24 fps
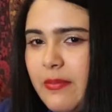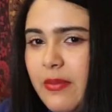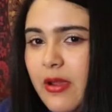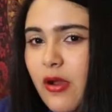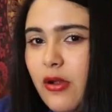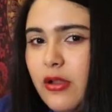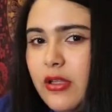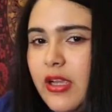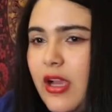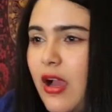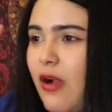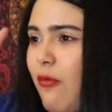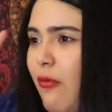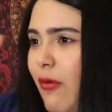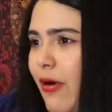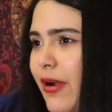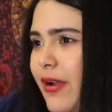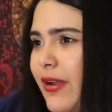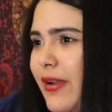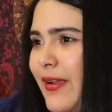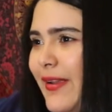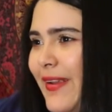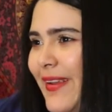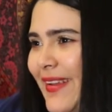time I only got
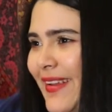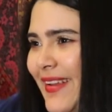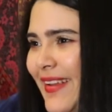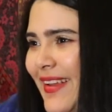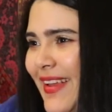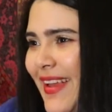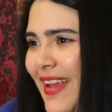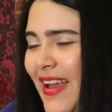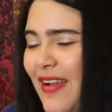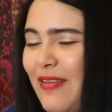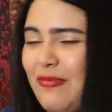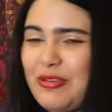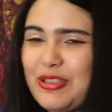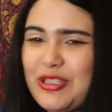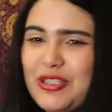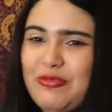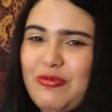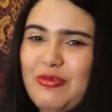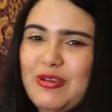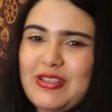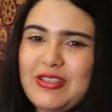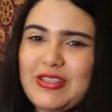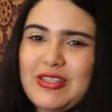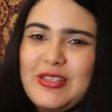one, which
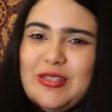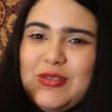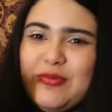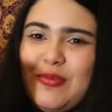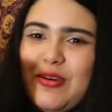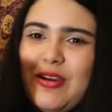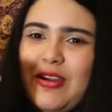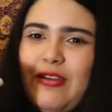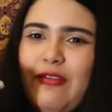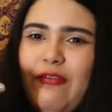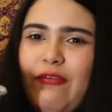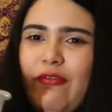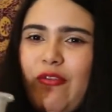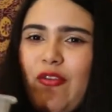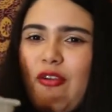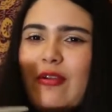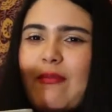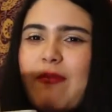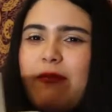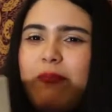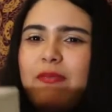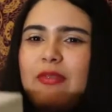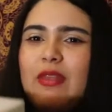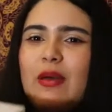was this one
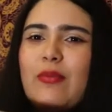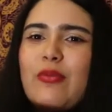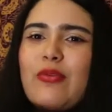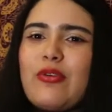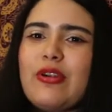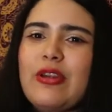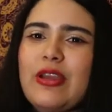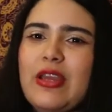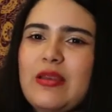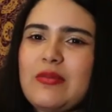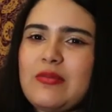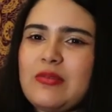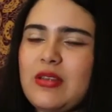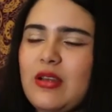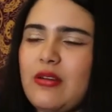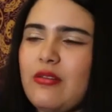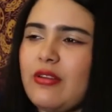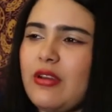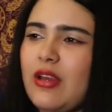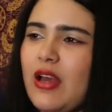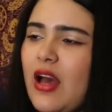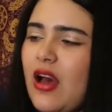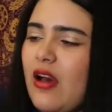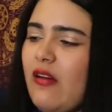from the board games that
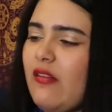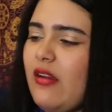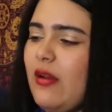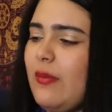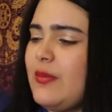we have.